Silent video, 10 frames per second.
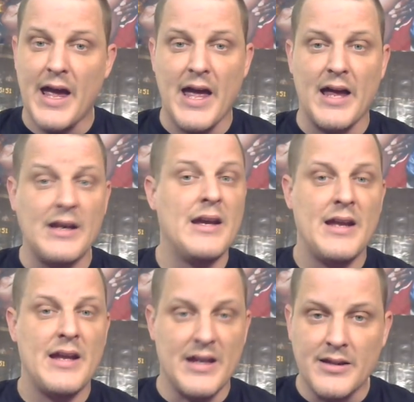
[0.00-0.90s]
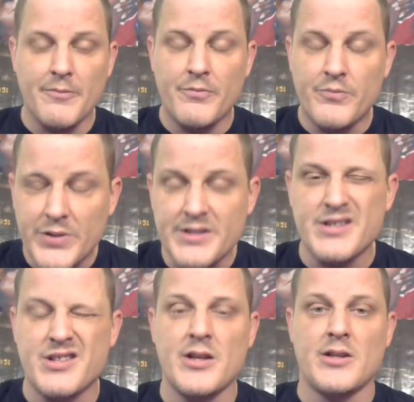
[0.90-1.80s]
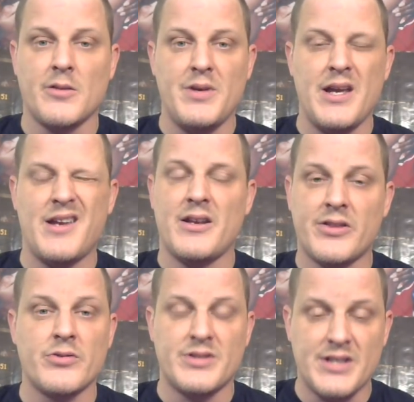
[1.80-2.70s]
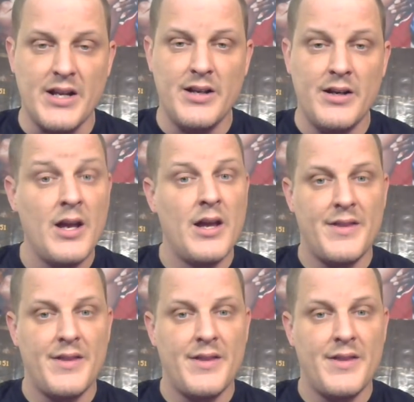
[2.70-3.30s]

And in the position that they'll be at 13,